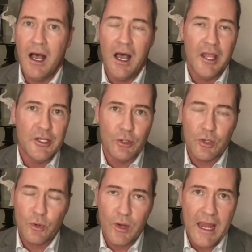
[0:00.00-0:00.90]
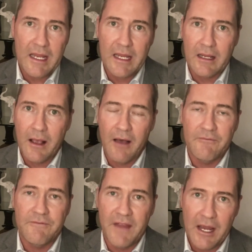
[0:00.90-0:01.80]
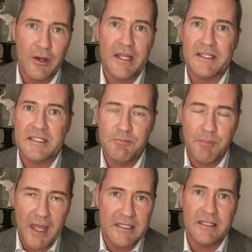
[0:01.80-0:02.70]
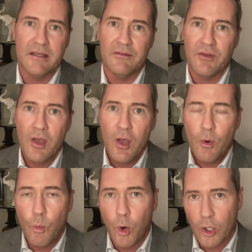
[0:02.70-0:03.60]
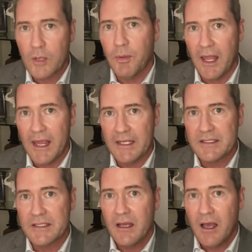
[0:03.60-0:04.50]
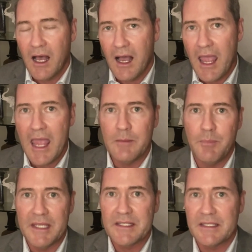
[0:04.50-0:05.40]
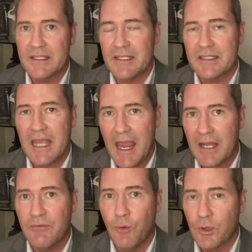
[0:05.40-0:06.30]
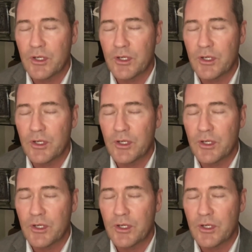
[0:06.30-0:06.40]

You're creating a very expensive workplace, and businesses can't afford to